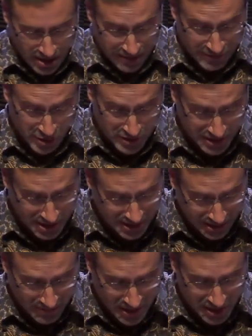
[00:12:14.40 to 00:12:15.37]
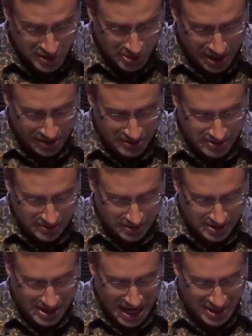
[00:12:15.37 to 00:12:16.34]
Verse 6, the administrators and the
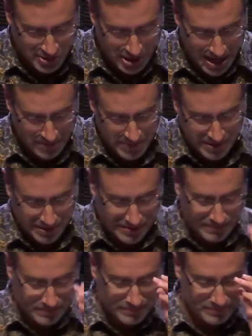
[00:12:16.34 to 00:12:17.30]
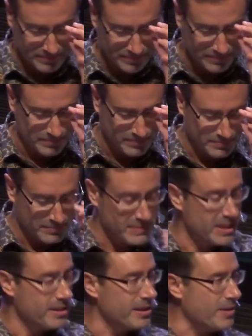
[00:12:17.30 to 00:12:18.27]
satraps,
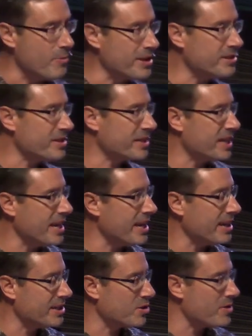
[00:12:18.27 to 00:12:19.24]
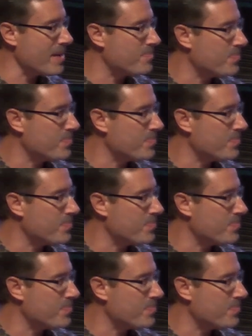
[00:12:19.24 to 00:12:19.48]
they went to the king, and so they